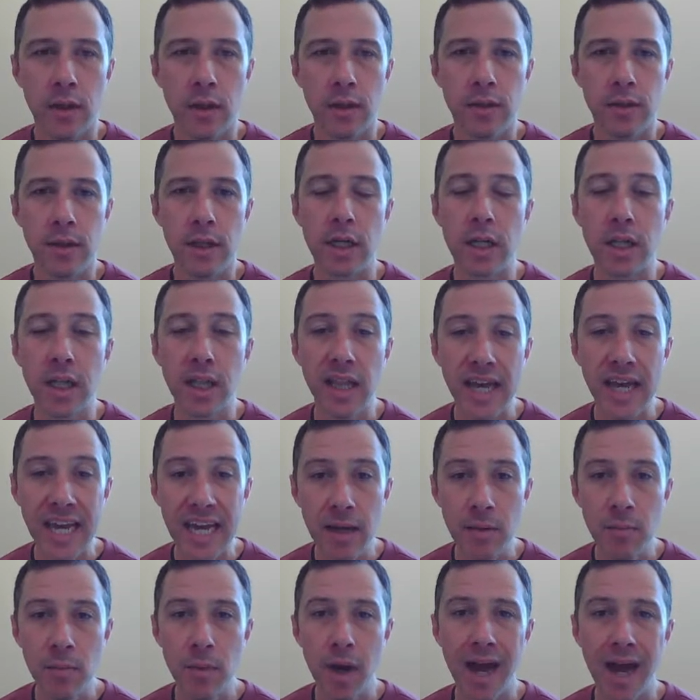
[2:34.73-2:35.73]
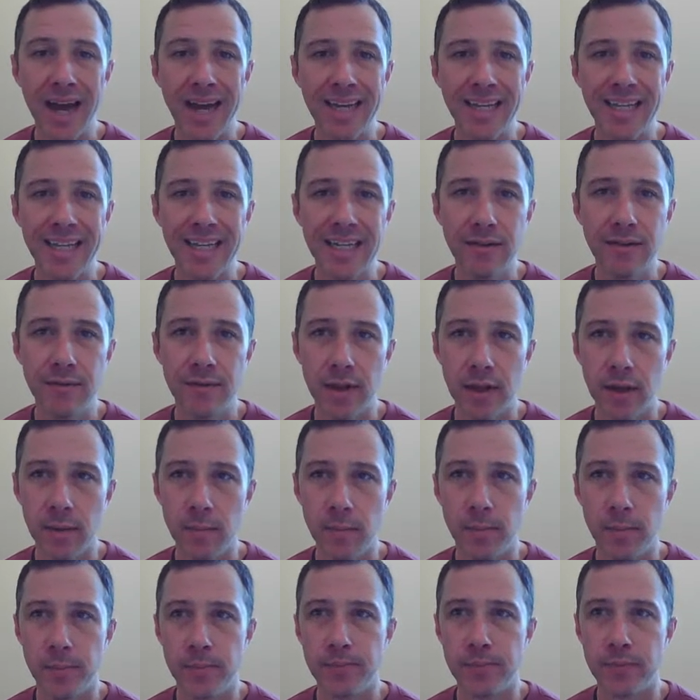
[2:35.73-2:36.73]
The claim I give
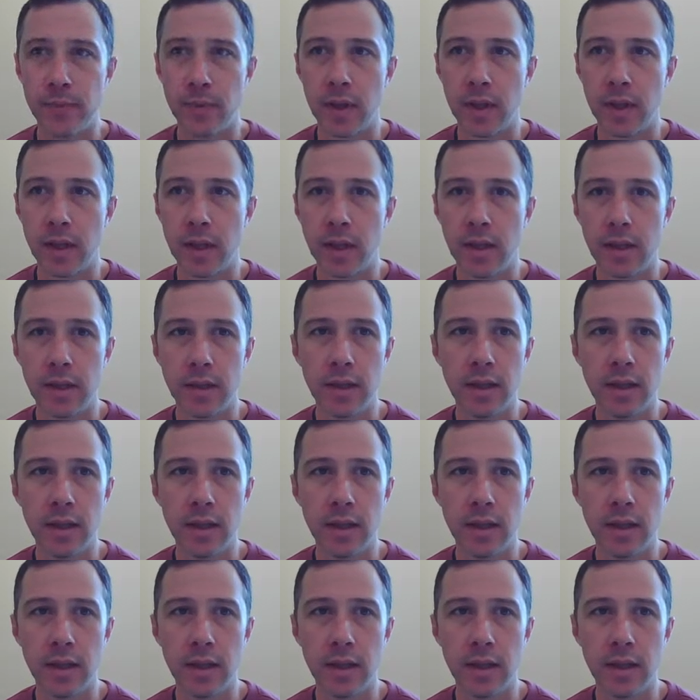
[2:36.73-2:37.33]
them, the